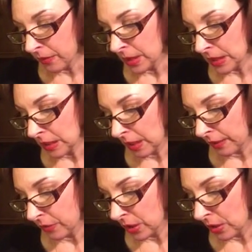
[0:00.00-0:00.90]
this
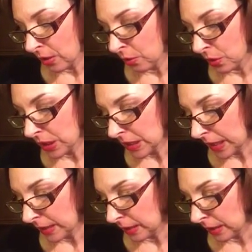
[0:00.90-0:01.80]
life so
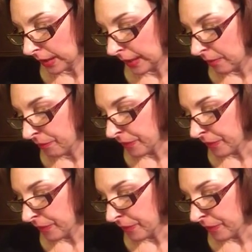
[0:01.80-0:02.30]
suddenly?